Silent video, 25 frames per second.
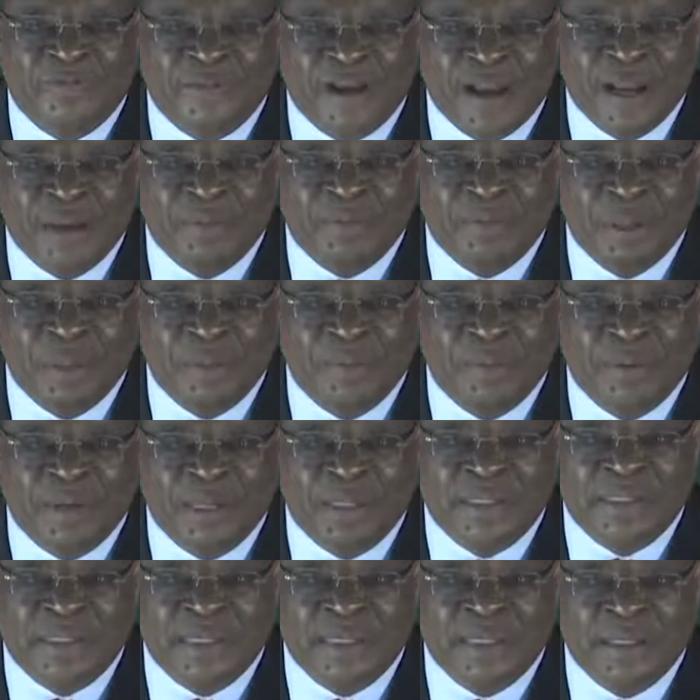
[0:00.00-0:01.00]
file
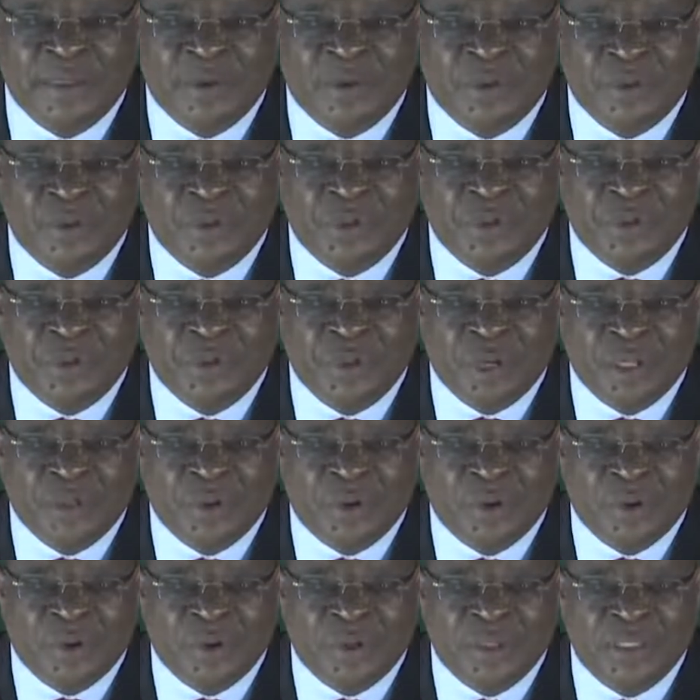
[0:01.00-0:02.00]
papers in the Constitutional
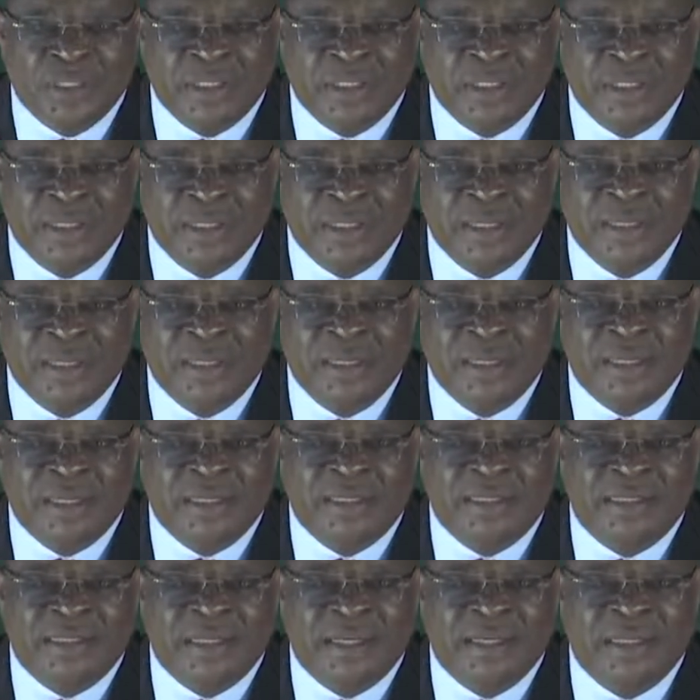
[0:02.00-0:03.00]
Court and
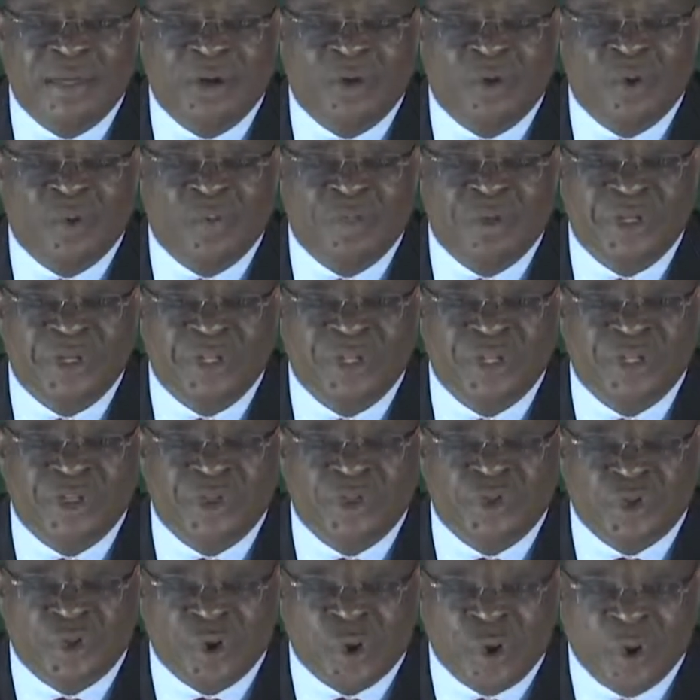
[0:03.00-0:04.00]
say the Commission
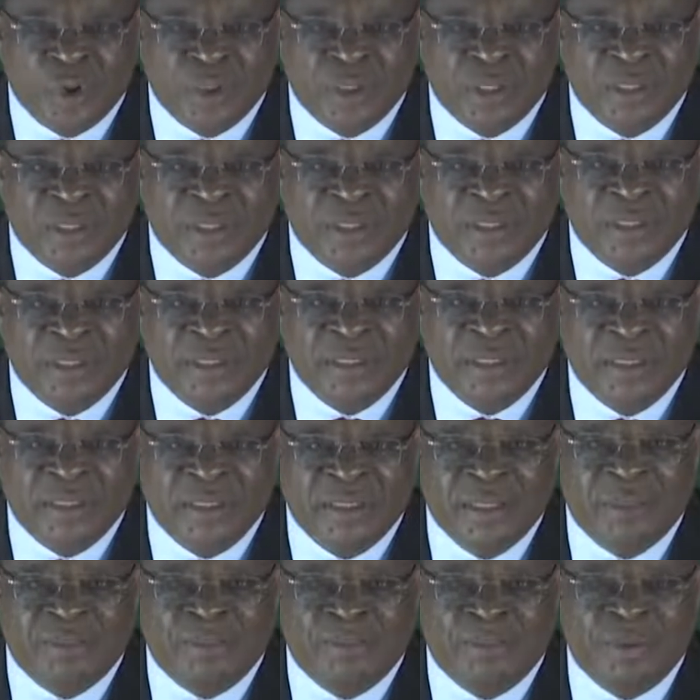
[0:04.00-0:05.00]
is wrong.
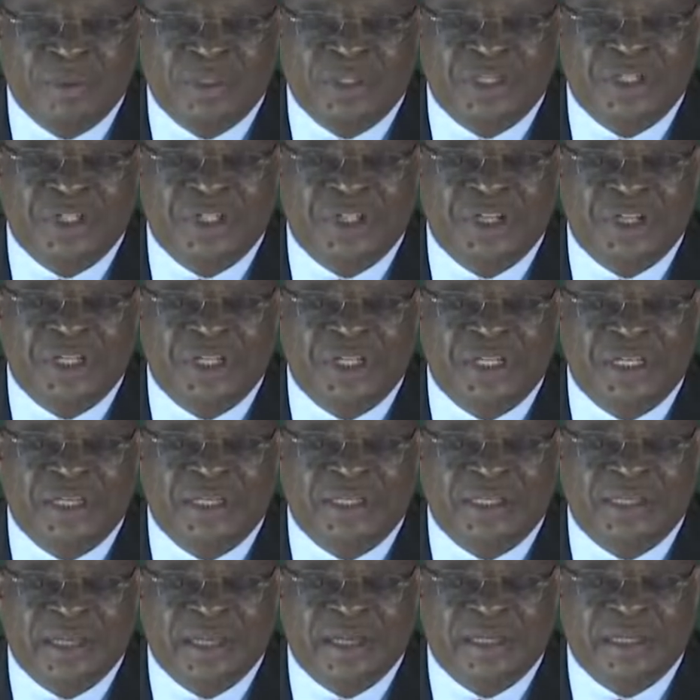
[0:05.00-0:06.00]
The position
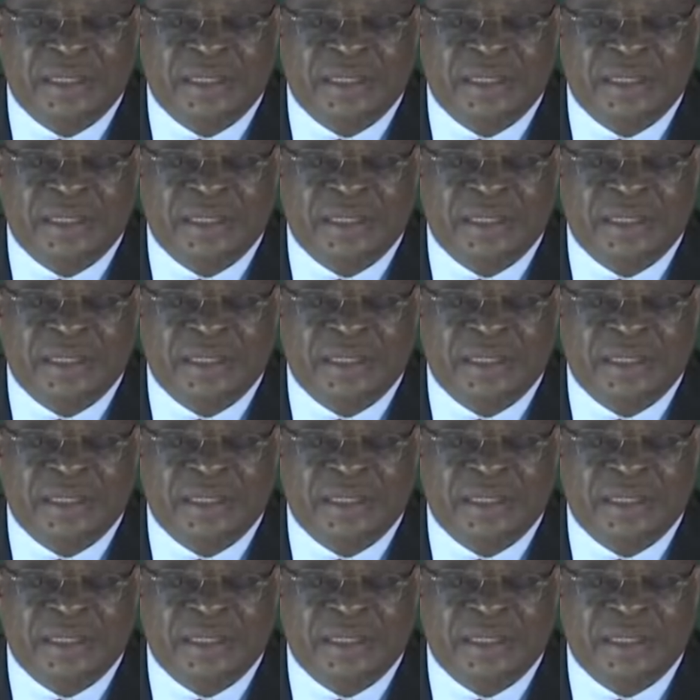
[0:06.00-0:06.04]
is that